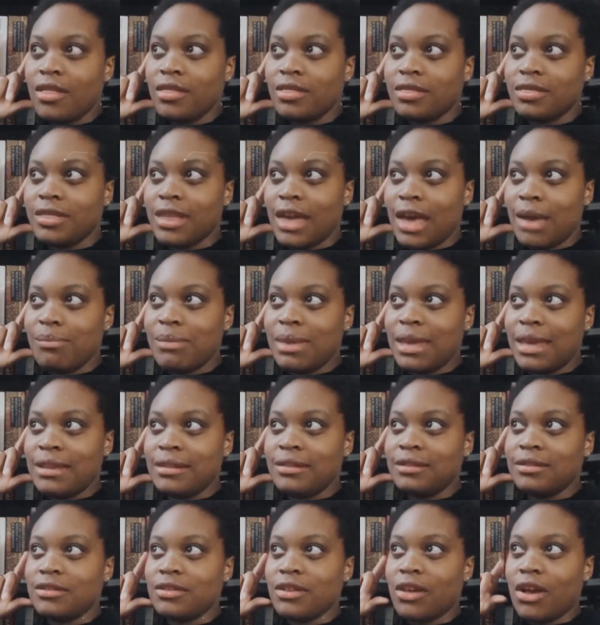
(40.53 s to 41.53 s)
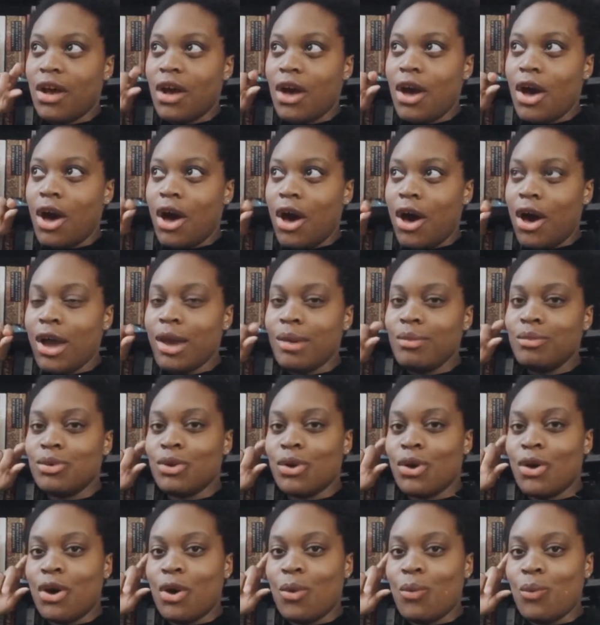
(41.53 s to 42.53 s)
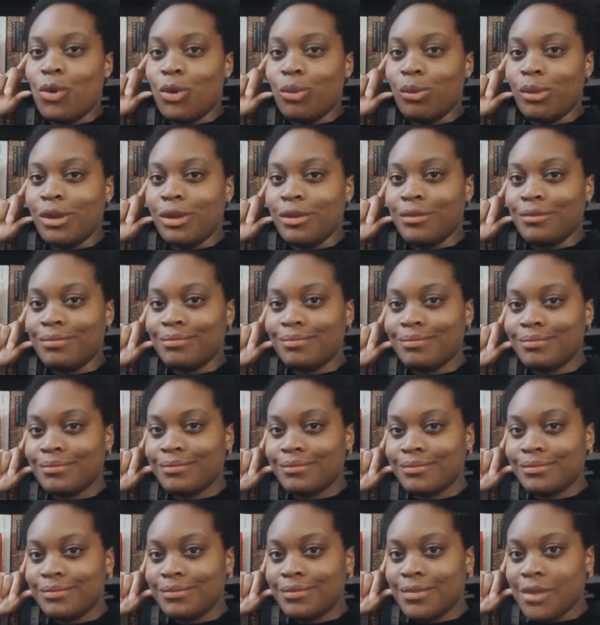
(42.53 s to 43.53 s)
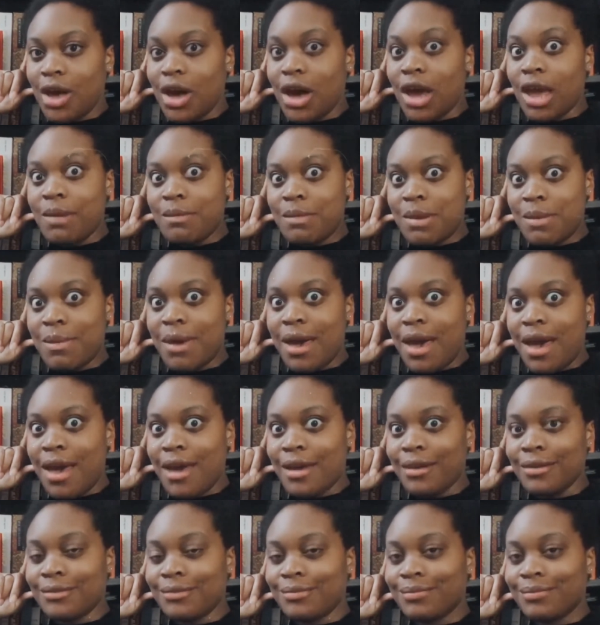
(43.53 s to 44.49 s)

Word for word: that means I'm not a woman. I'm a man.